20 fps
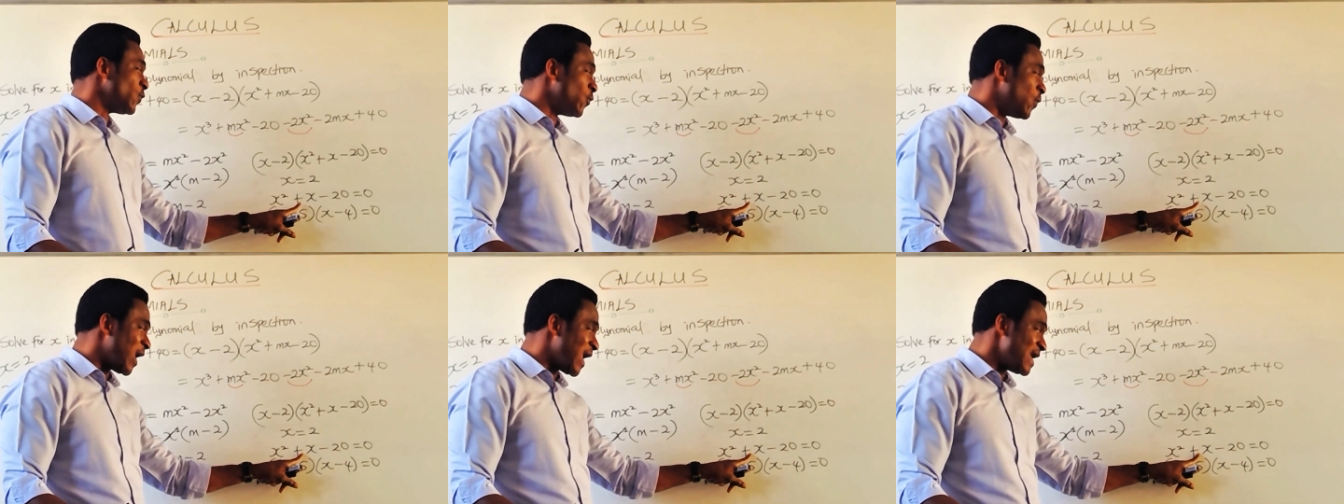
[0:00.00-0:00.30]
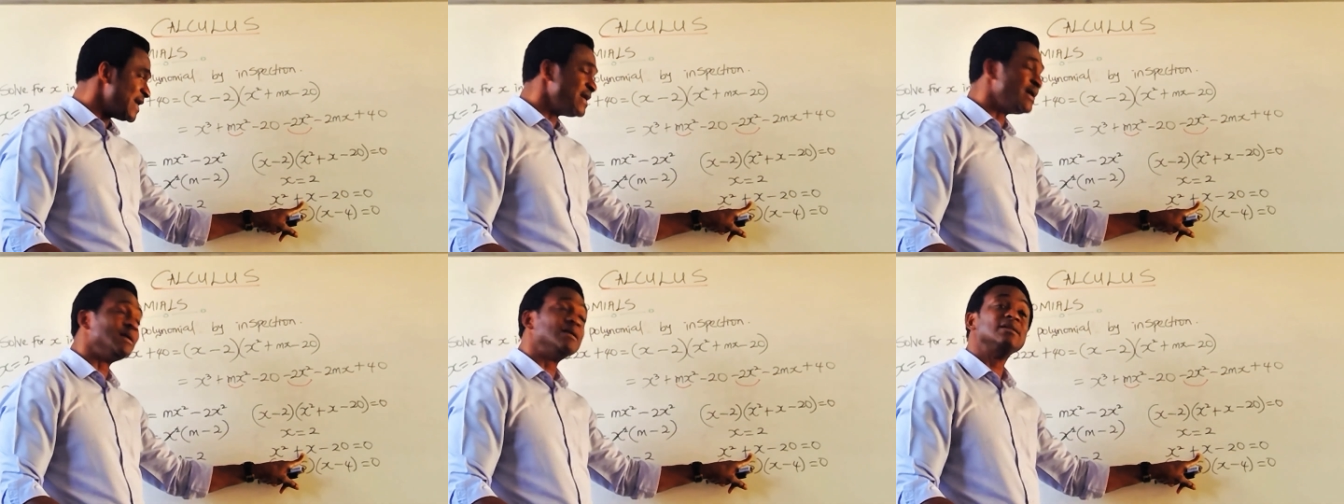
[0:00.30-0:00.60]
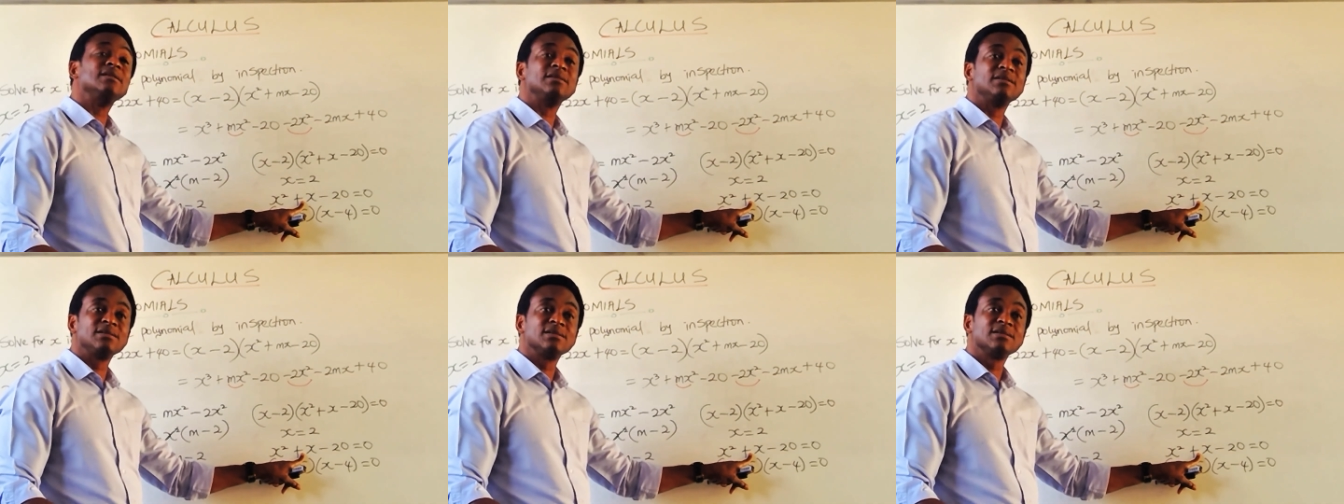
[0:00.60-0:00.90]
1.
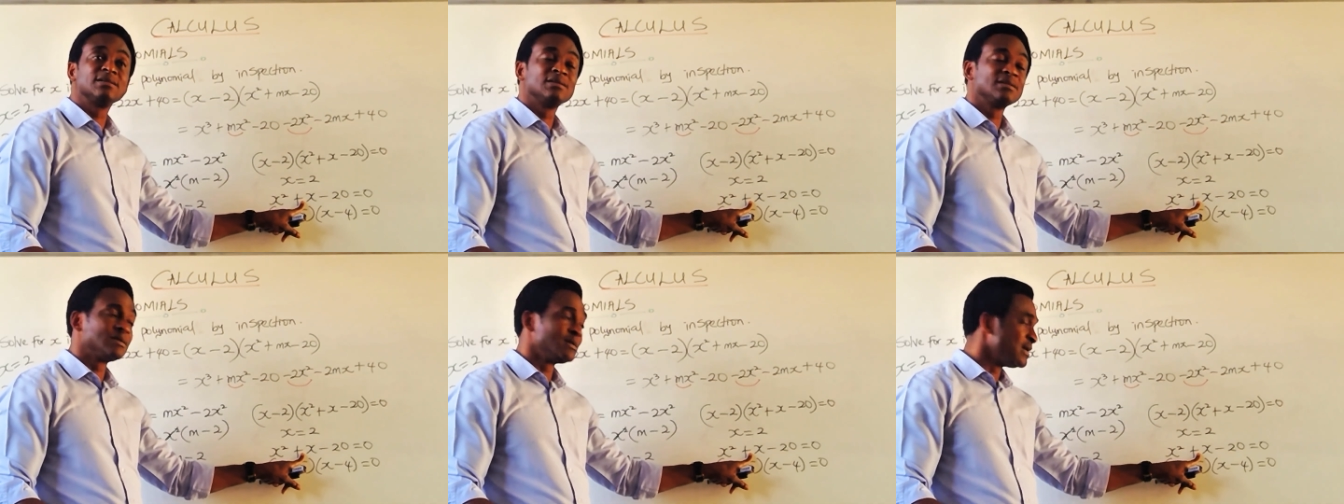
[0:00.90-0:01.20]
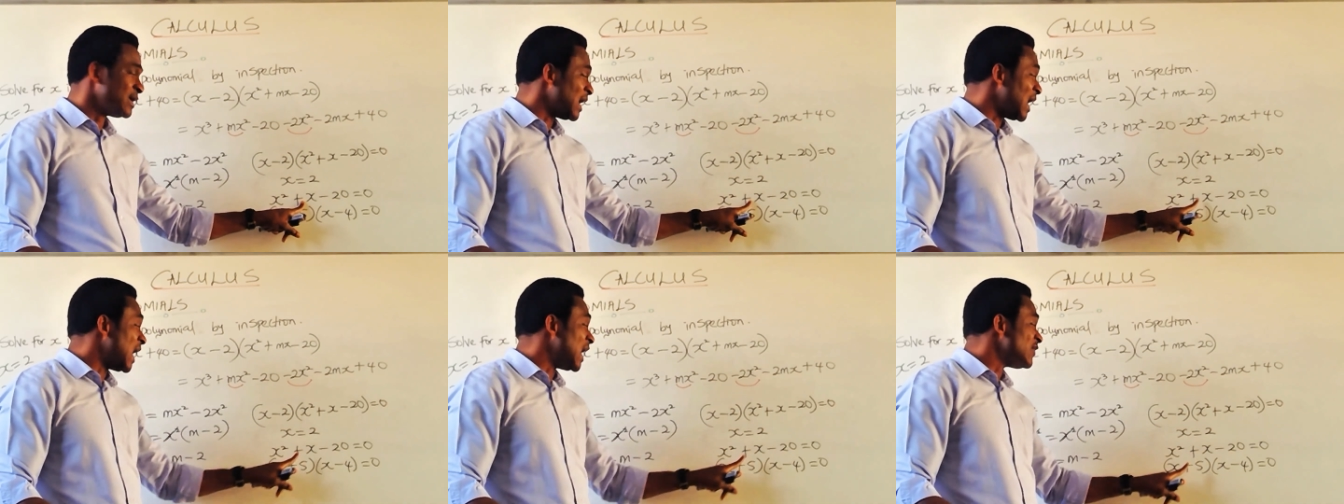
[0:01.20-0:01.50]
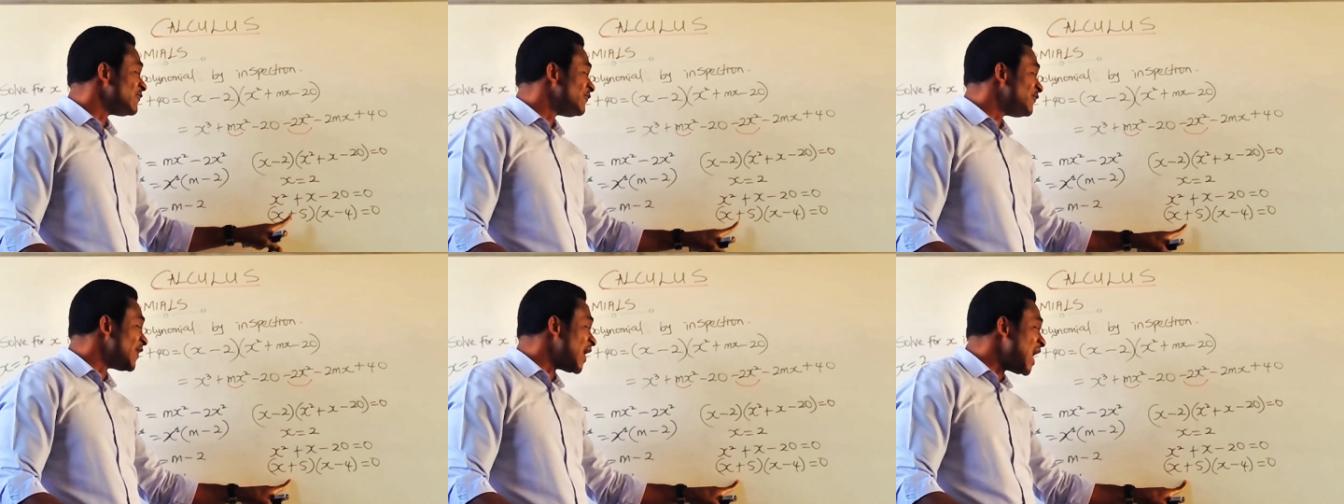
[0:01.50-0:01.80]

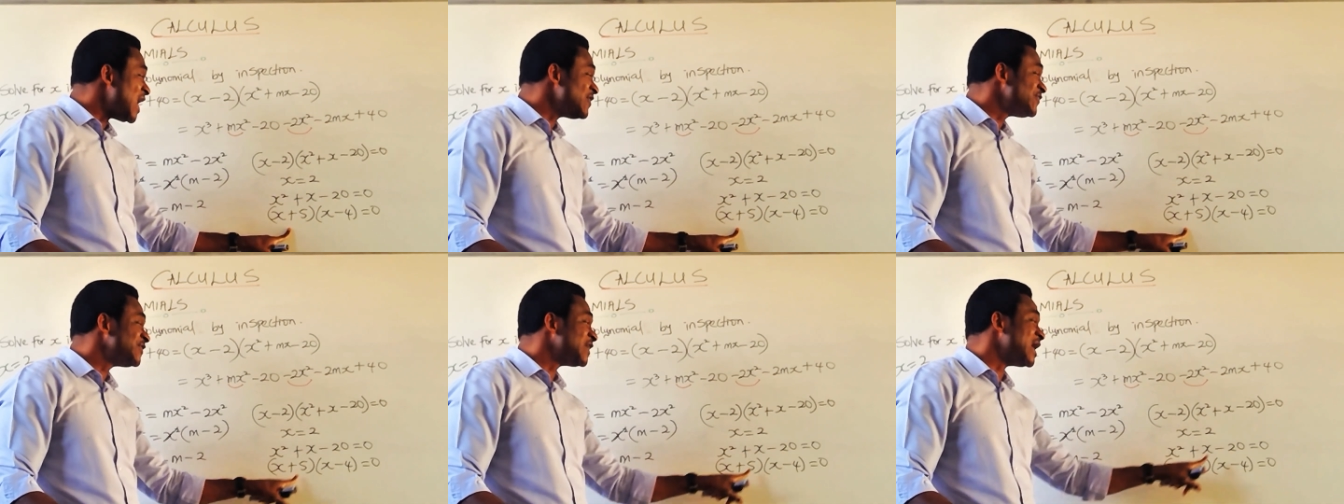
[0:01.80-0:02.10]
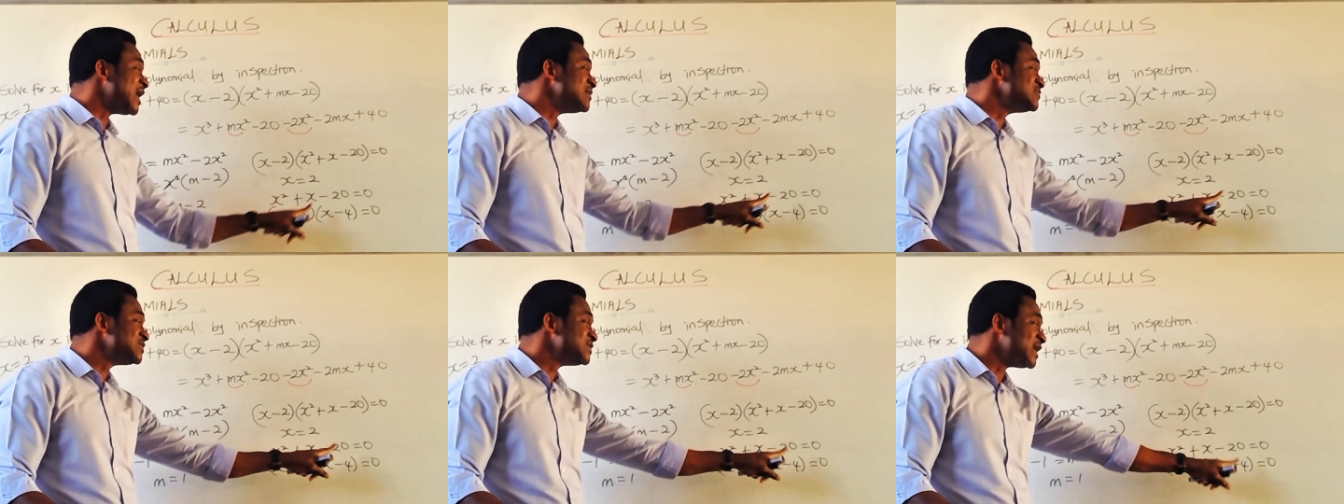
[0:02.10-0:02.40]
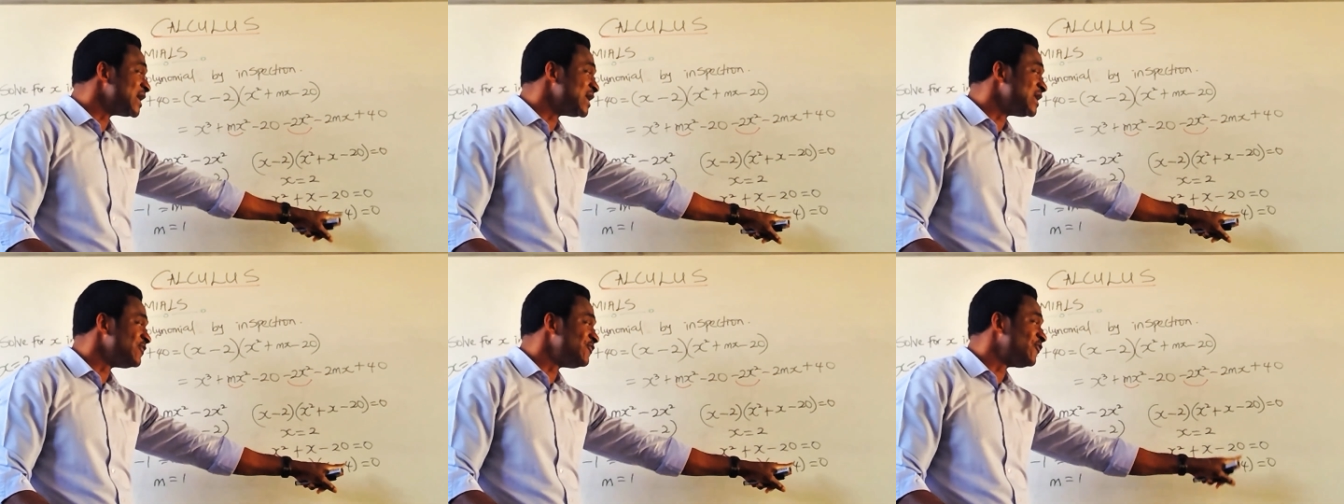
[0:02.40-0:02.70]
And 5 times
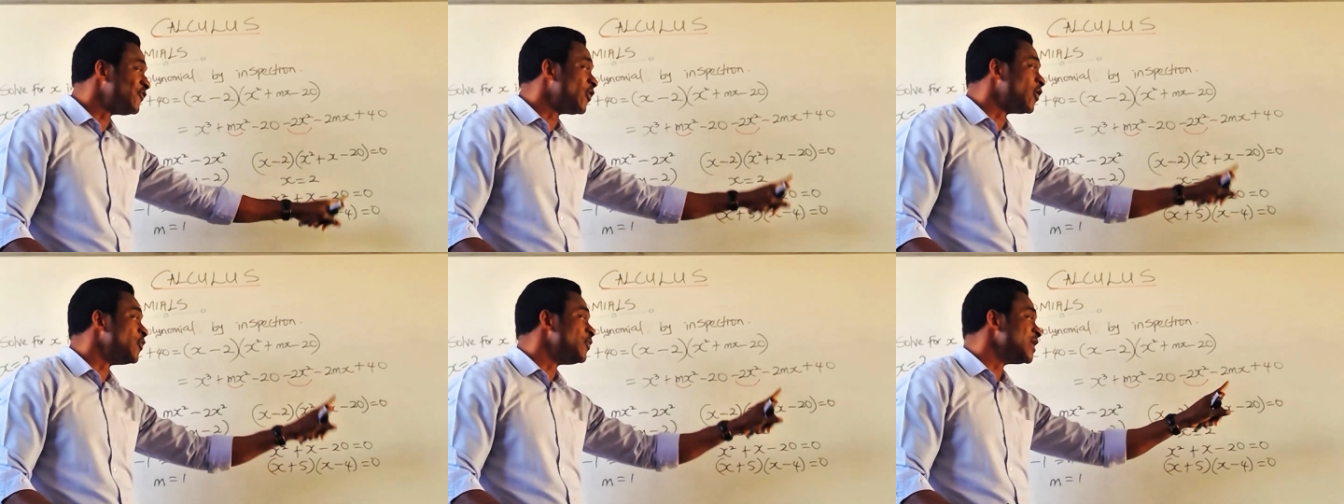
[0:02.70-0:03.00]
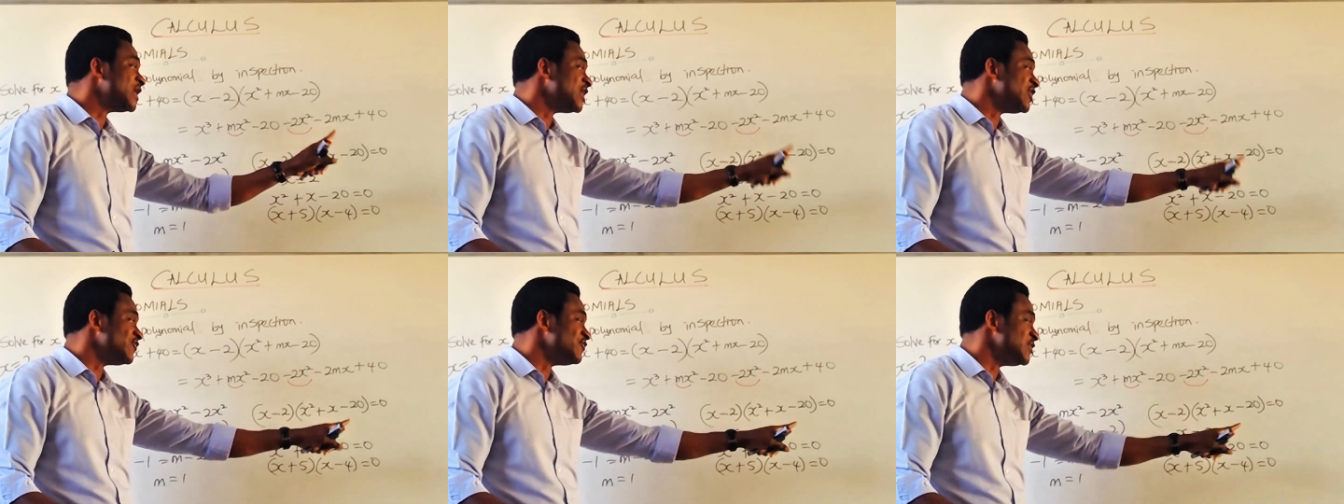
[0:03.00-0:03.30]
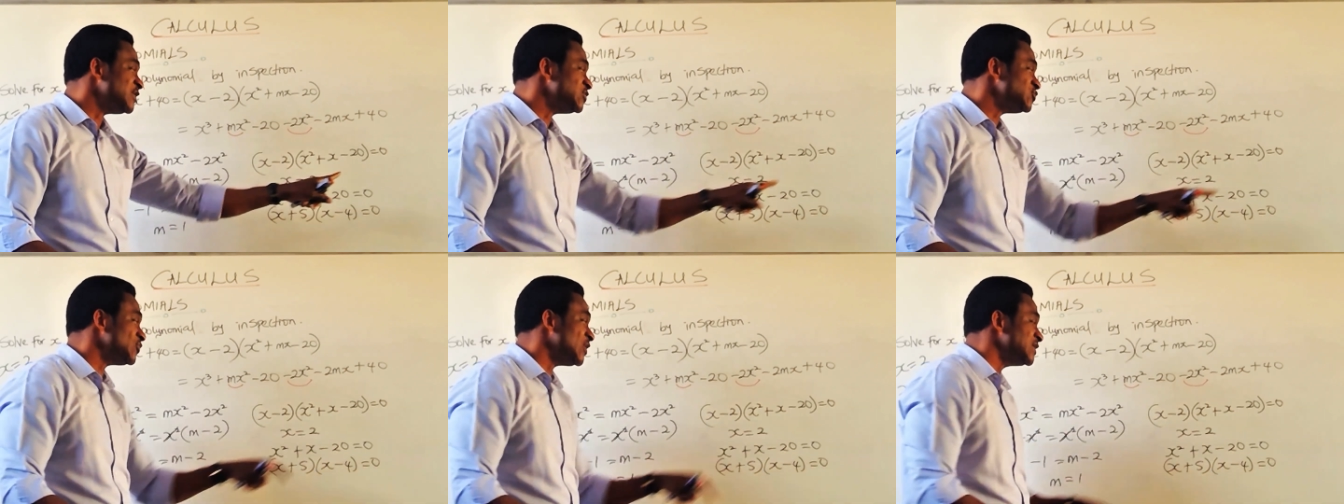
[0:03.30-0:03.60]
negative 4 will give
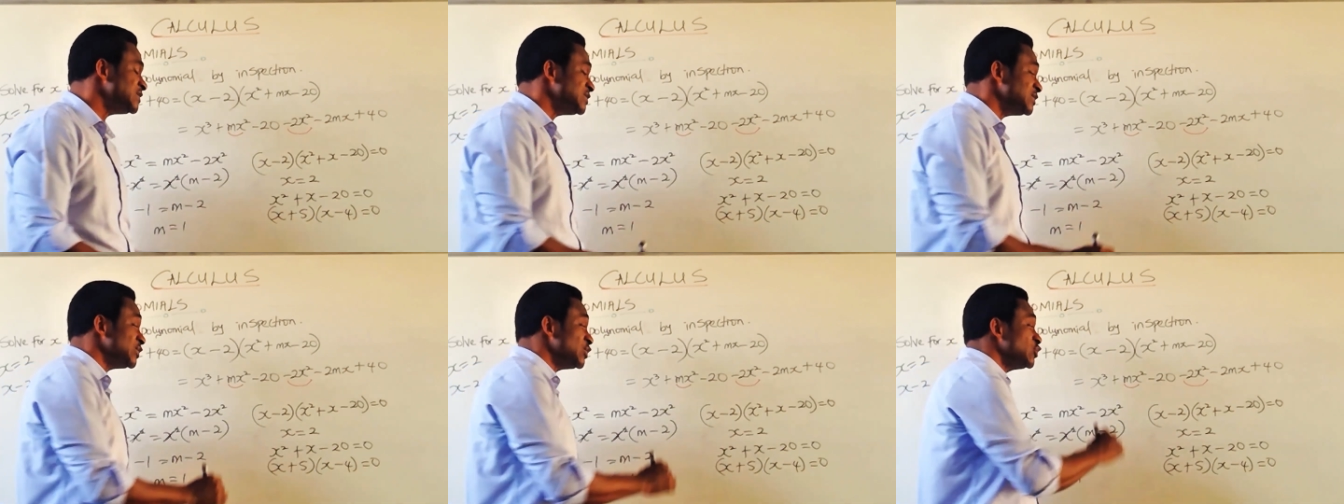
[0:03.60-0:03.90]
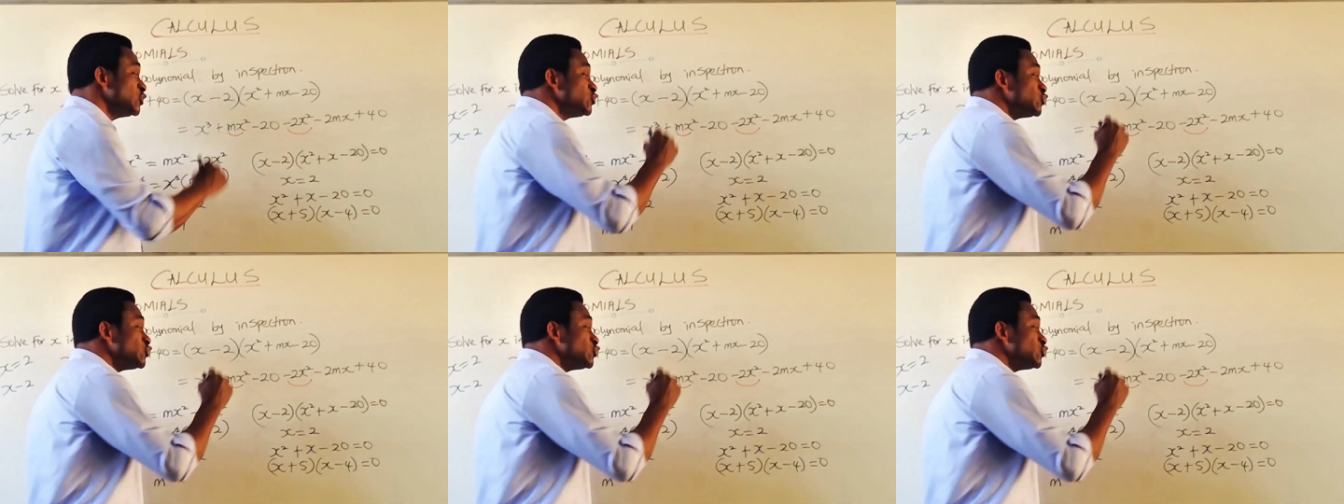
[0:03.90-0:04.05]
me 20.